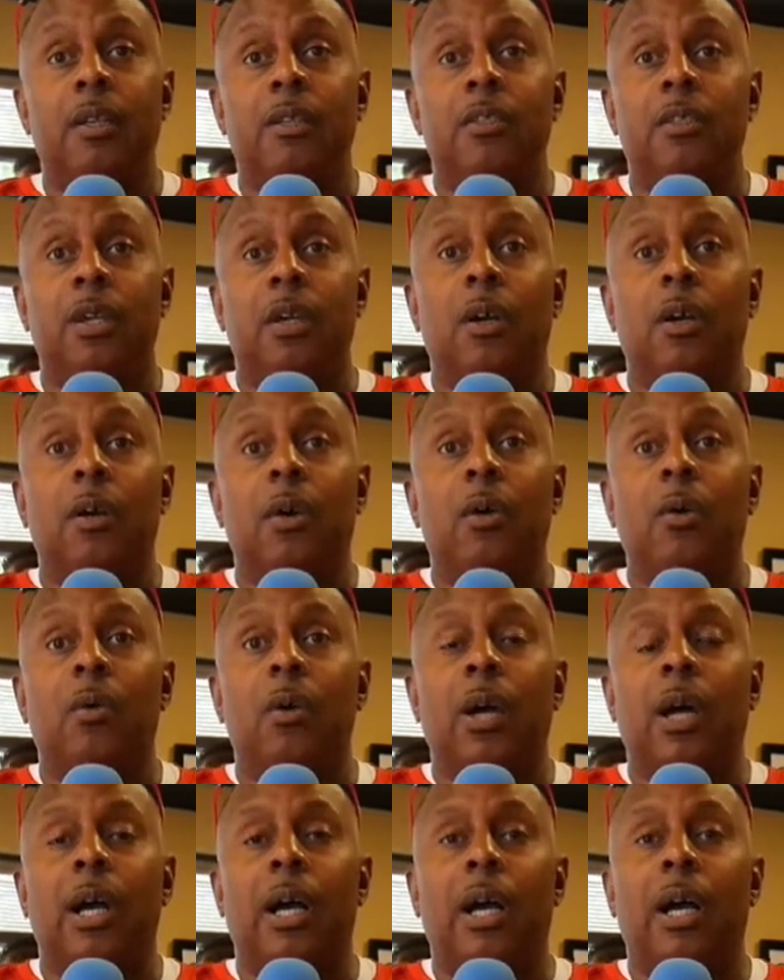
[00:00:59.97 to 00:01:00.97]

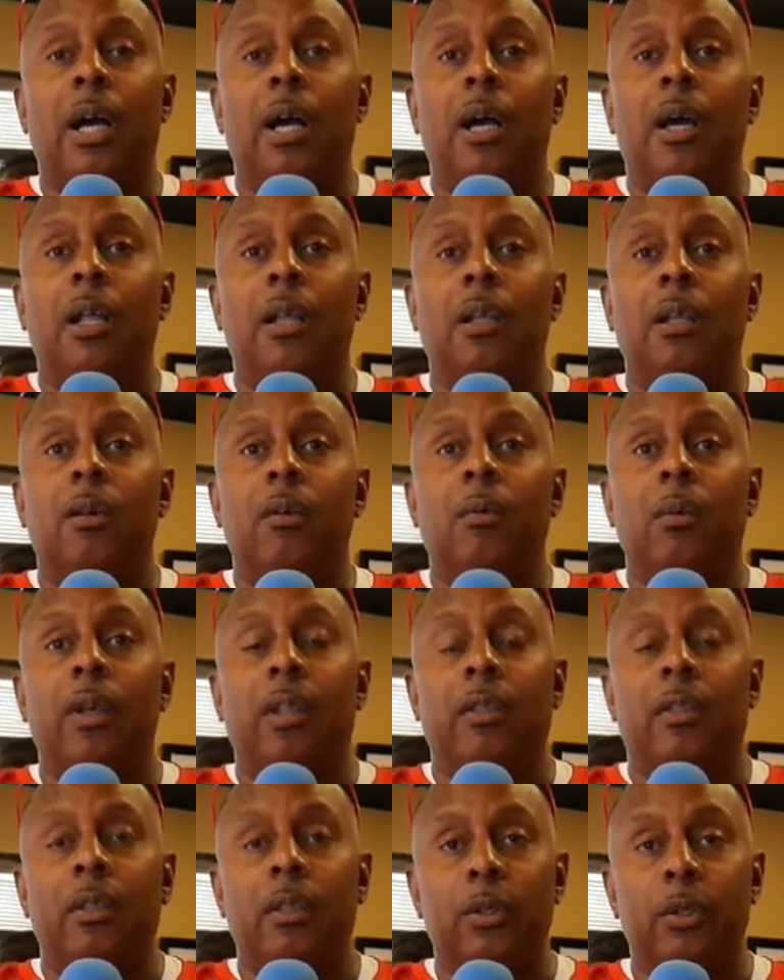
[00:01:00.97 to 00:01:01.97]
So
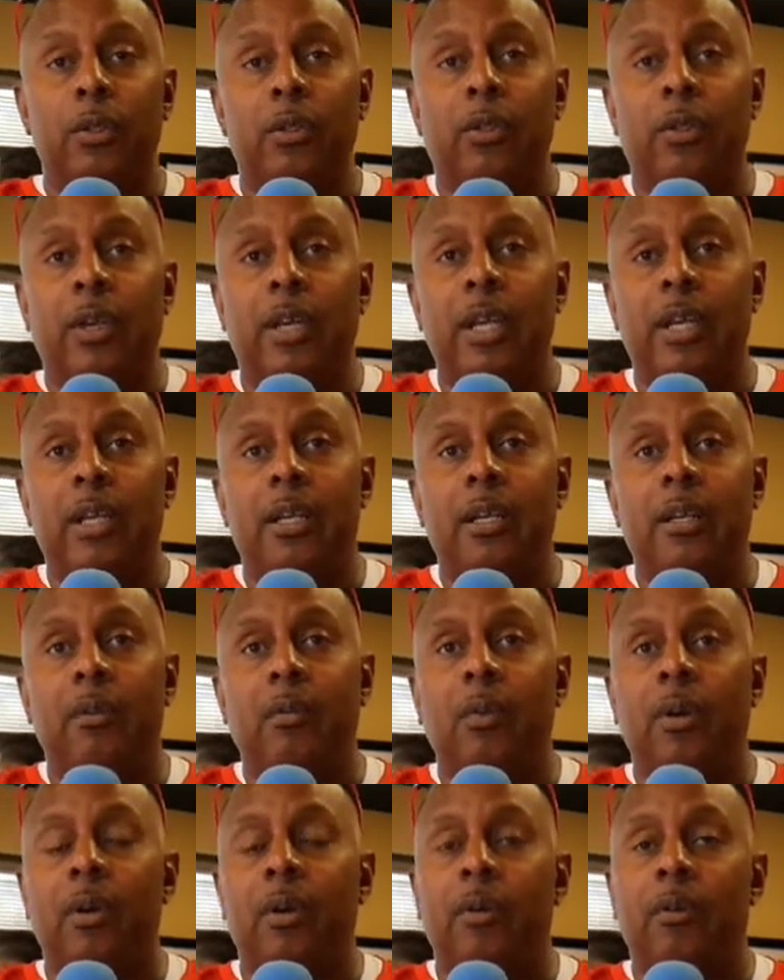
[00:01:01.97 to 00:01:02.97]
with Loot Crate,
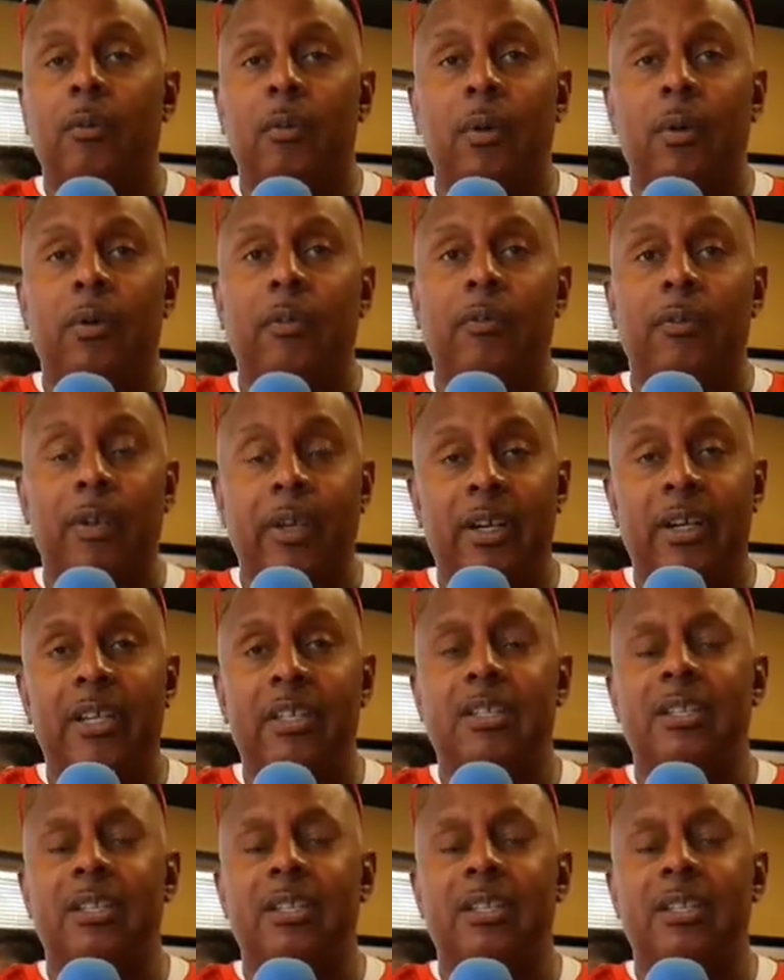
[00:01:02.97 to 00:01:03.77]
we're very